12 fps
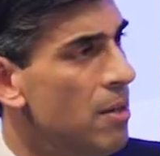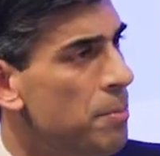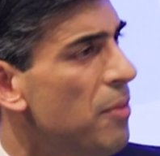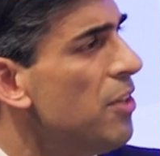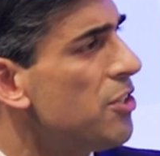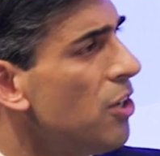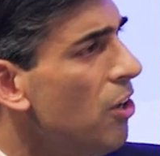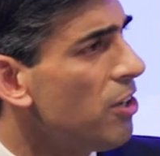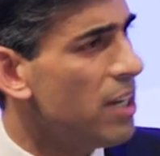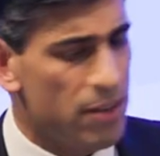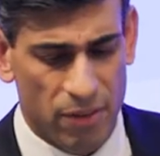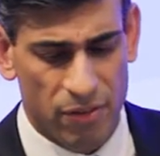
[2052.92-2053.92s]
But the
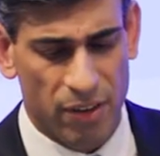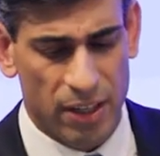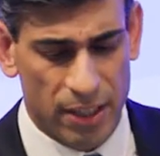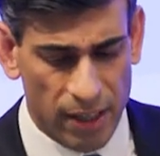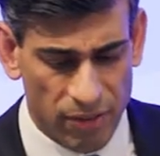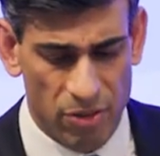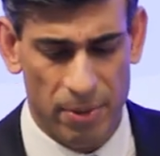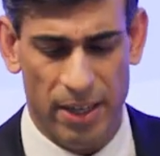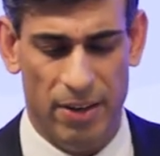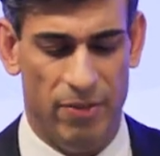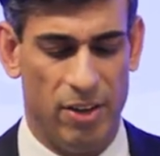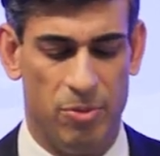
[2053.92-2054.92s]
target for government
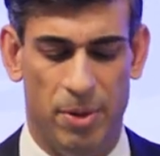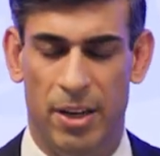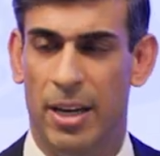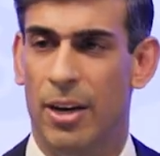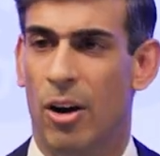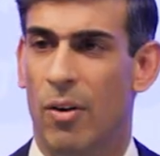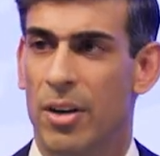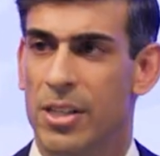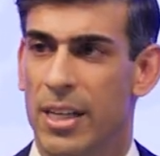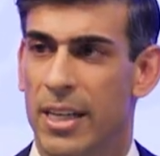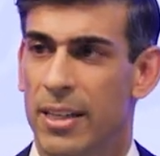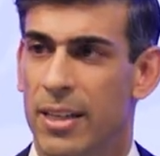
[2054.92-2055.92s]
investment in
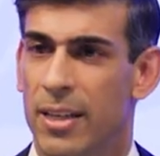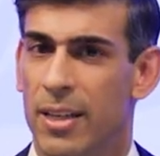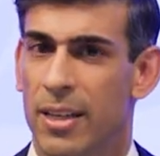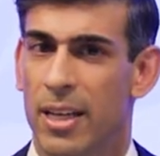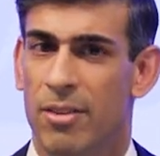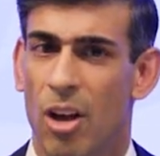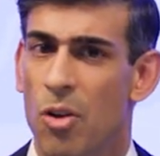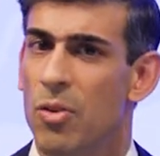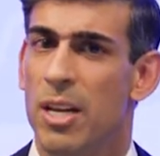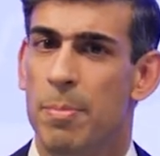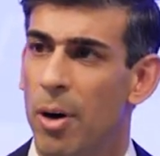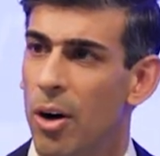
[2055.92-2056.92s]
R&D is
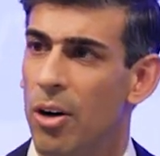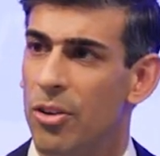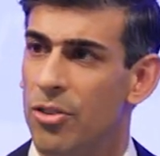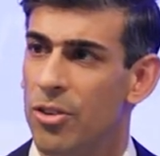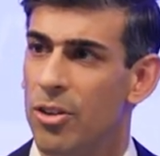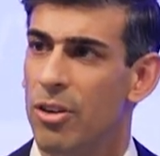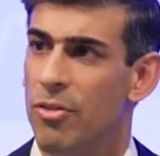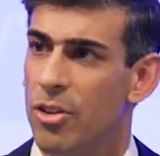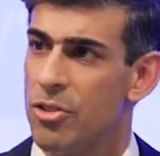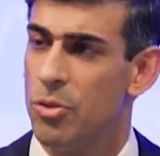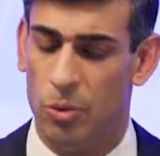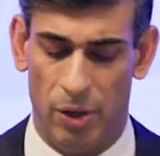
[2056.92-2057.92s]
only part of the
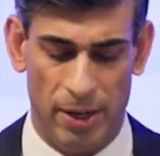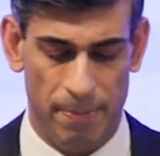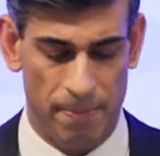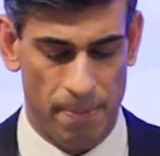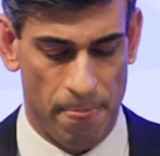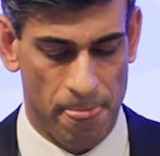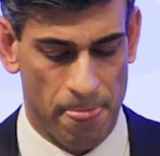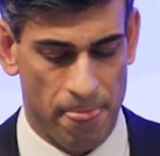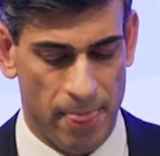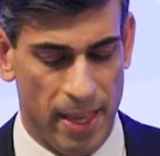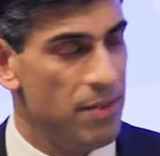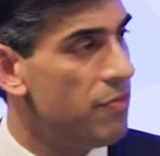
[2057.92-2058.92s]
story.
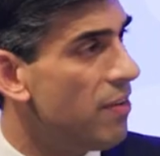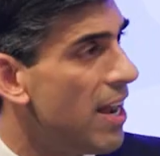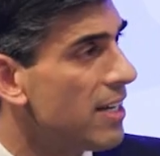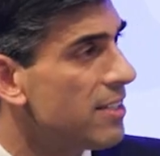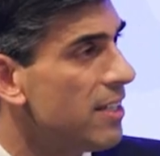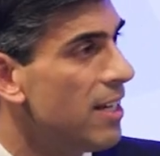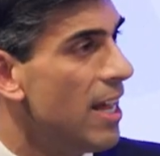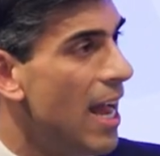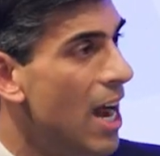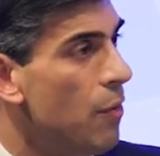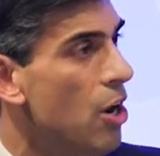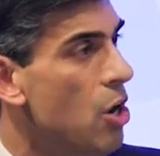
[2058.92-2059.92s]
In fact,
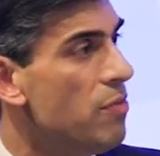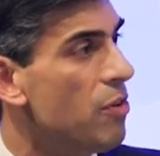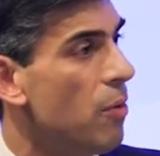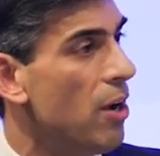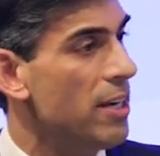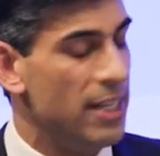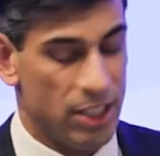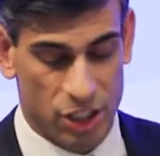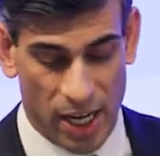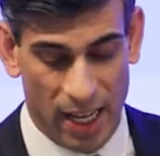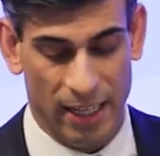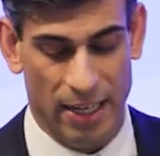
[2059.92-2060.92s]
our overriding
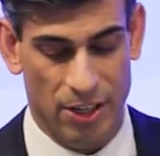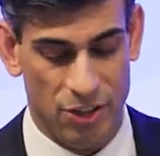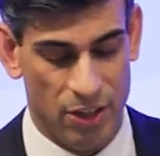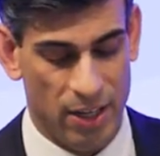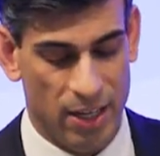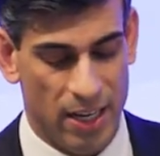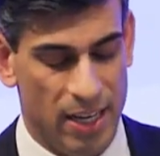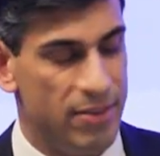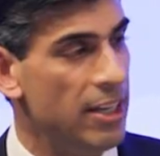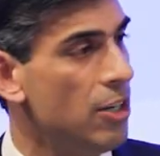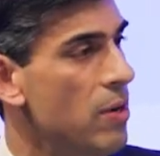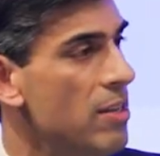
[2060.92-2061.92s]
challenge is
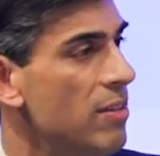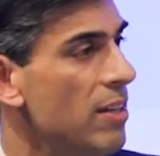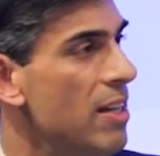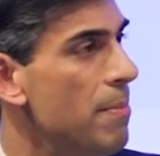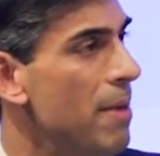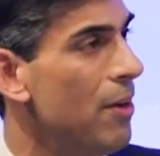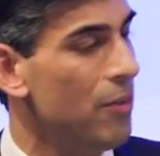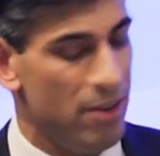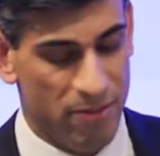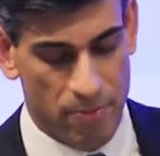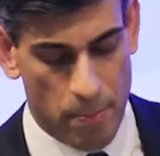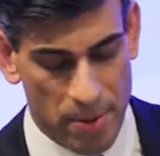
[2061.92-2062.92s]
increasing the amount
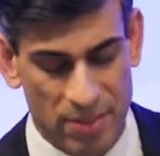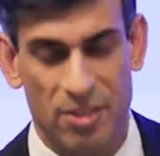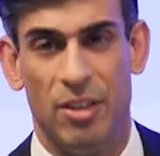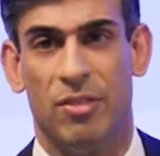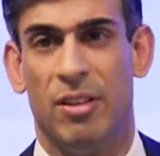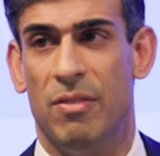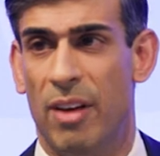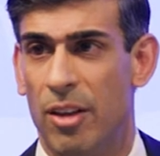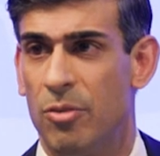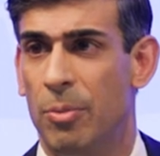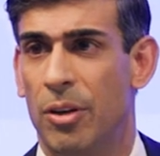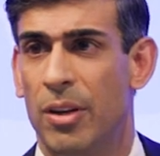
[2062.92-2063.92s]
of business
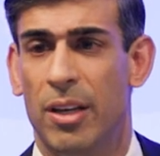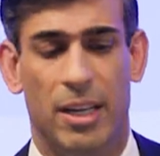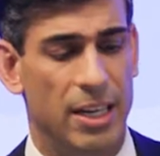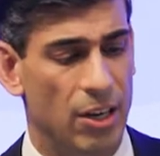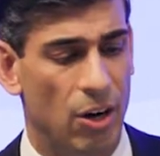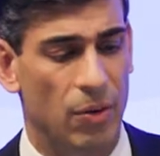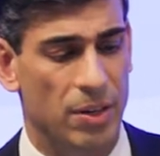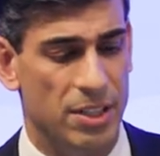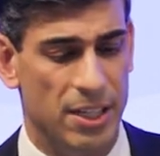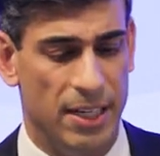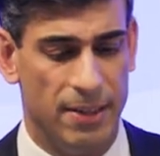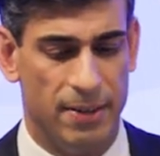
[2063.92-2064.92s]
investment in
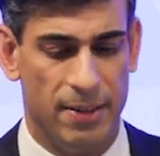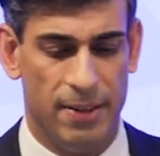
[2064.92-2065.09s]
R&D.